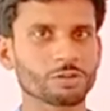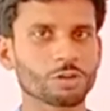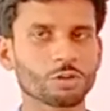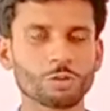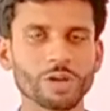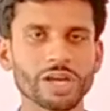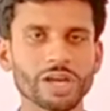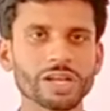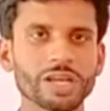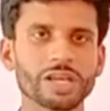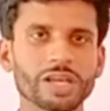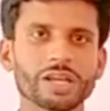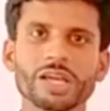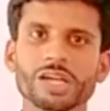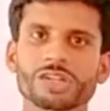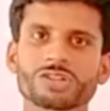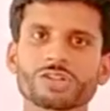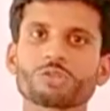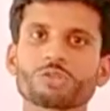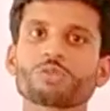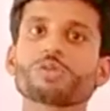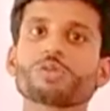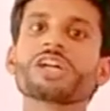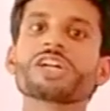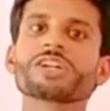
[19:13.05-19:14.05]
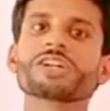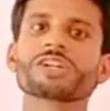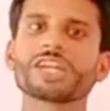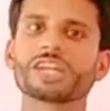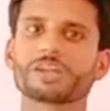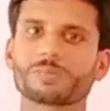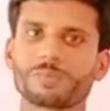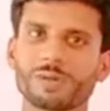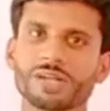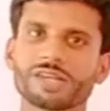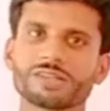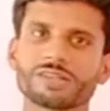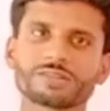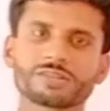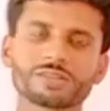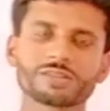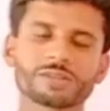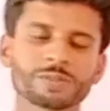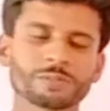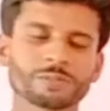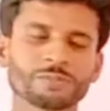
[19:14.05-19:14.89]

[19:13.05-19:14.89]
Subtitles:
or when an action will take place.